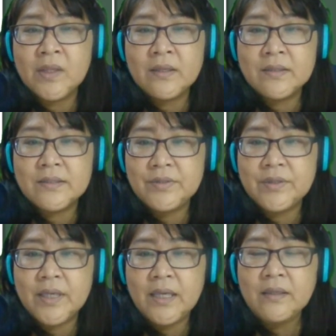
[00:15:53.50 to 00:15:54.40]
So
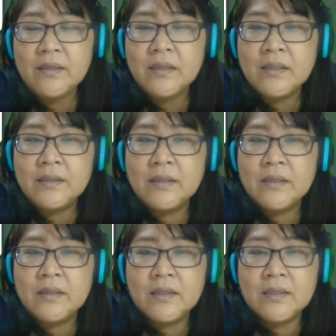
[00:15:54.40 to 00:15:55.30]
you can
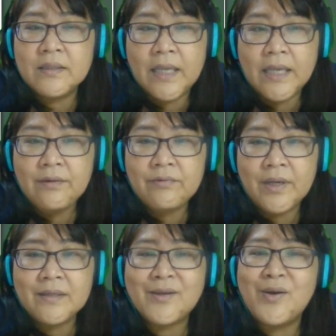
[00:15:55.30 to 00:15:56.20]
then
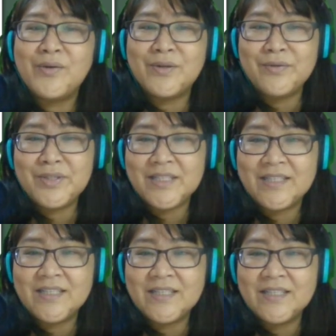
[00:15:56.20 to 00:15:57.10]
write the conclusion.
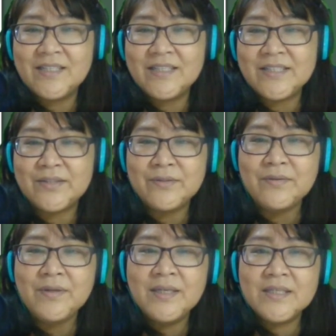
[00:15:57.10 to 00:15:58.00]

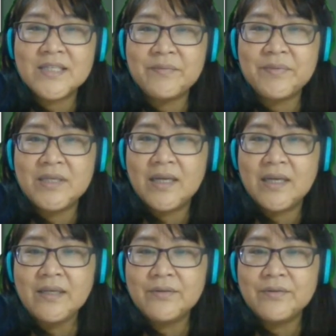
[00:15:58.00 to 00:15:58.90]
So skip a
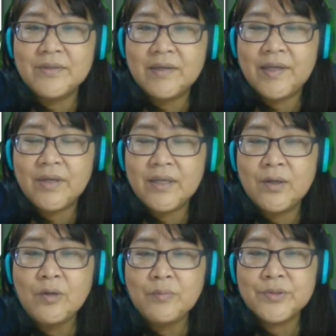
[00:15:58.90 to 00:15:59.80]
line, go down and write, hope to